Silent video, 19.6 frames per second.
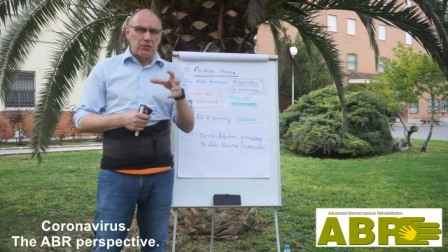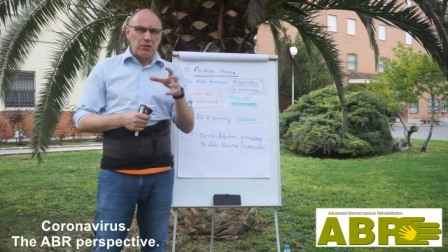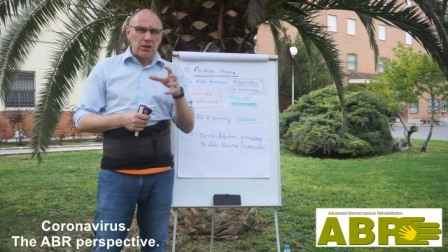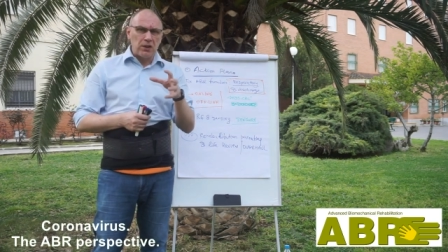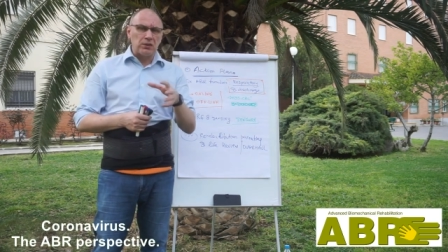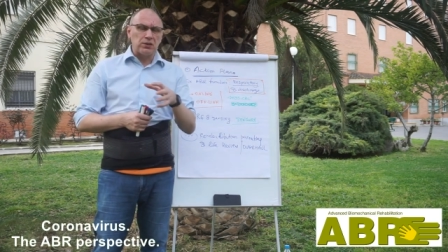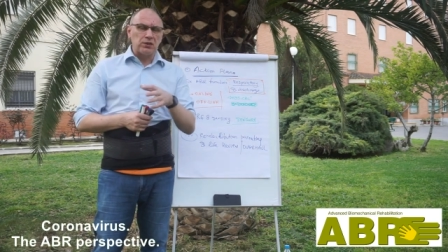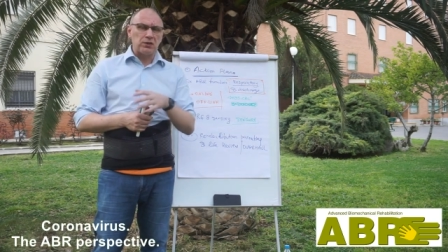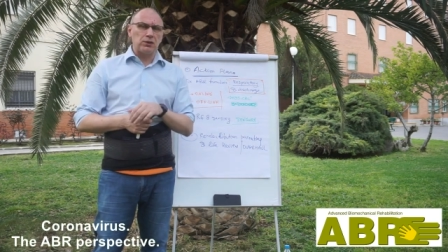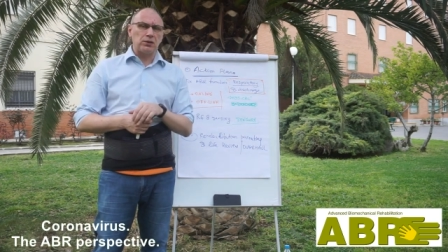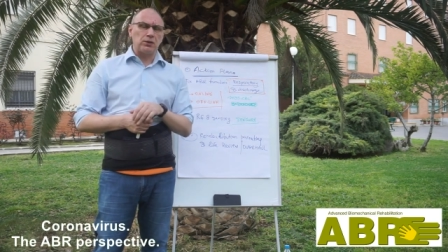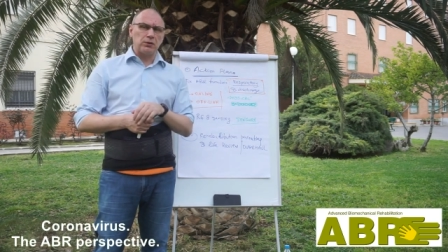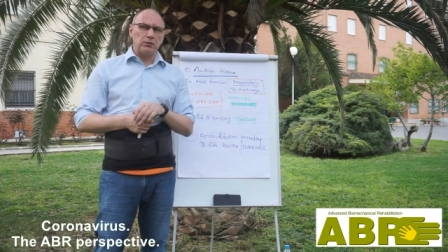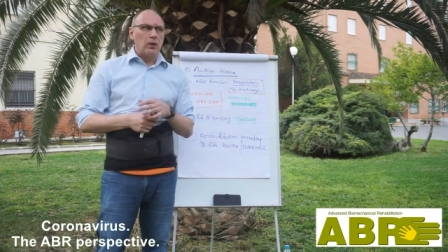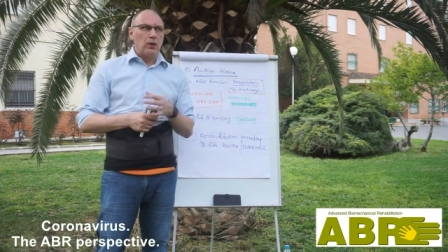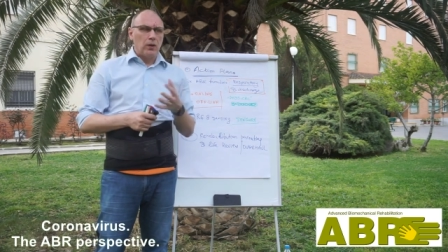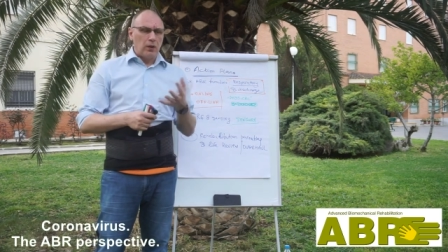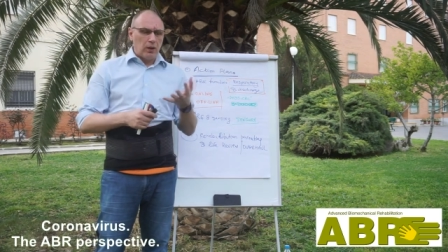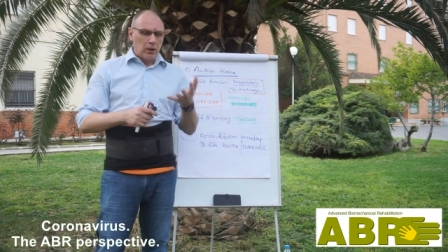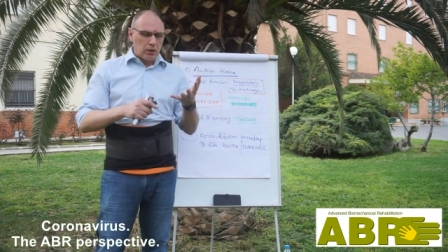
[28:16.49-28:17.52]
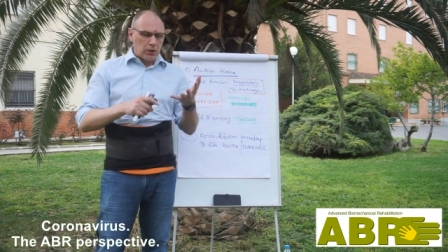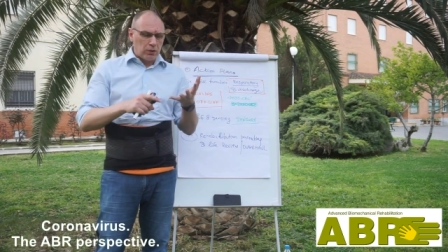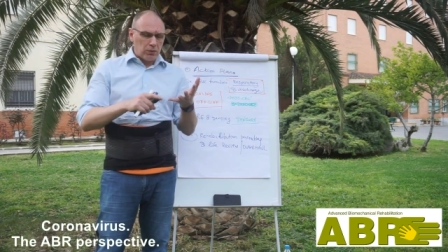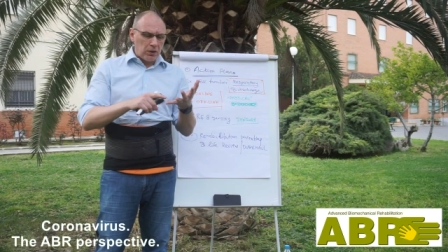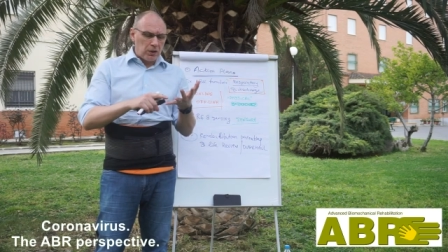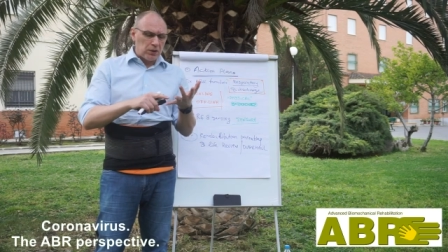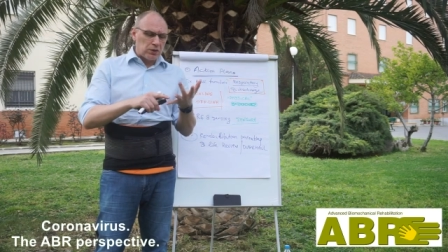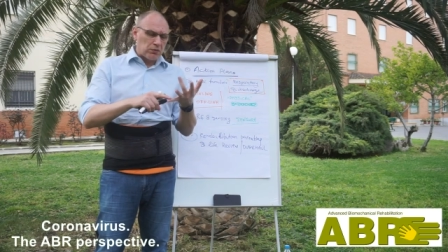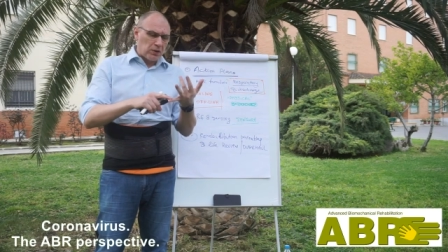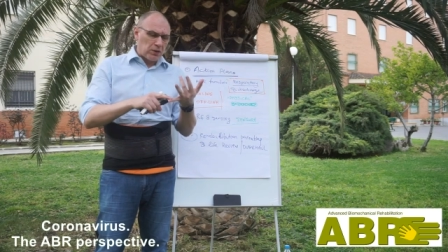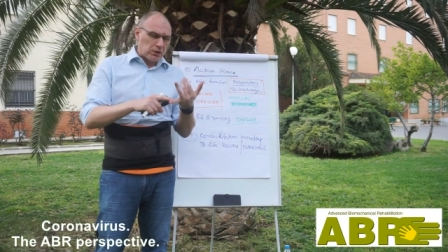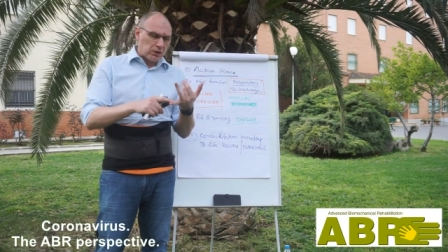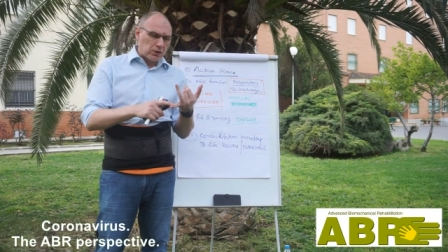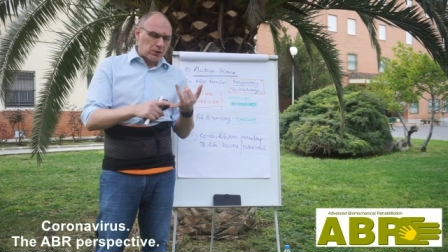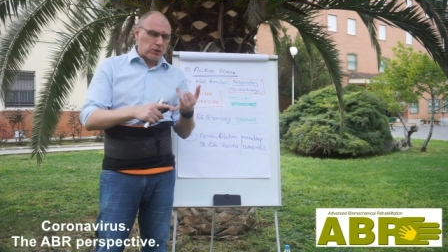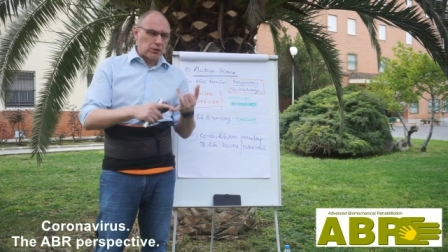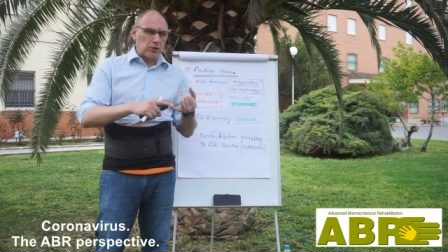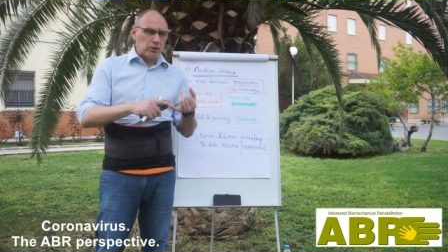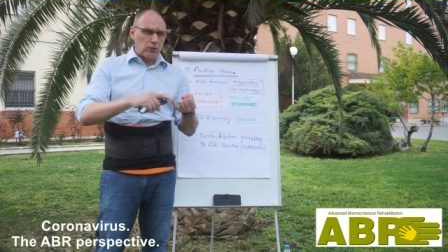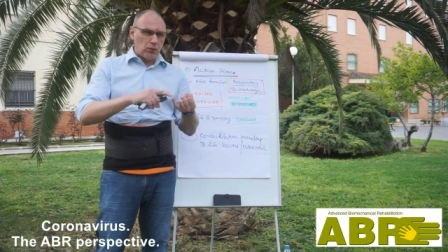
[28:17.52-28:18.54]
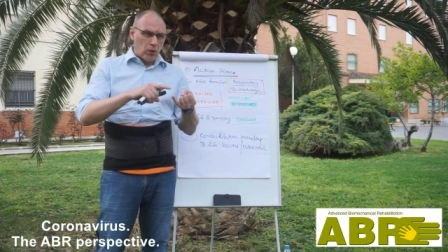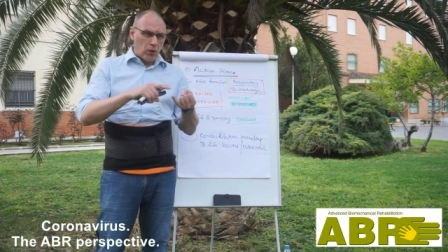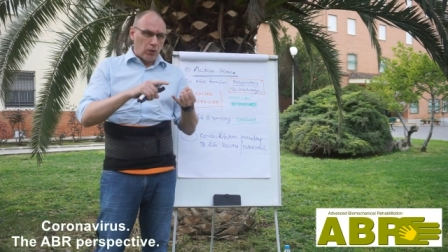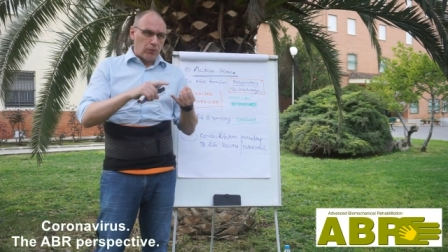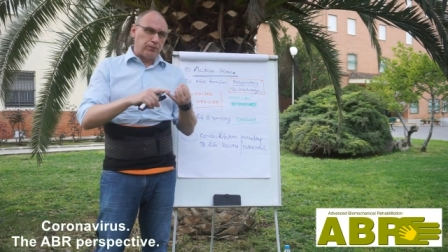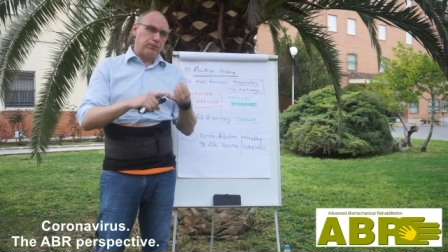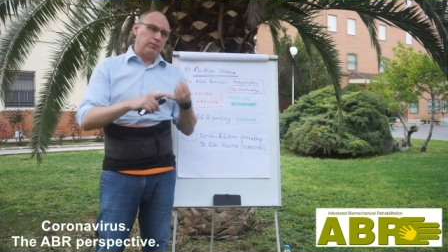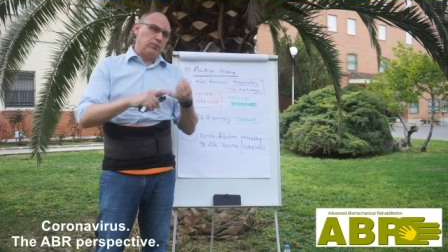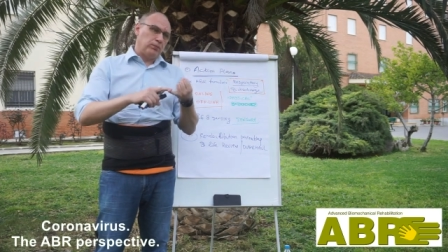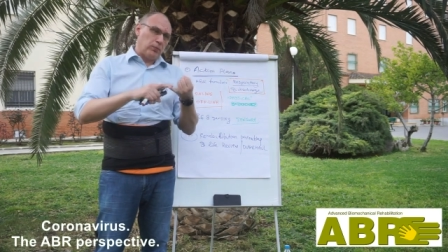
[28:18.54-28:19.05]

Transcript: risks, increased risks of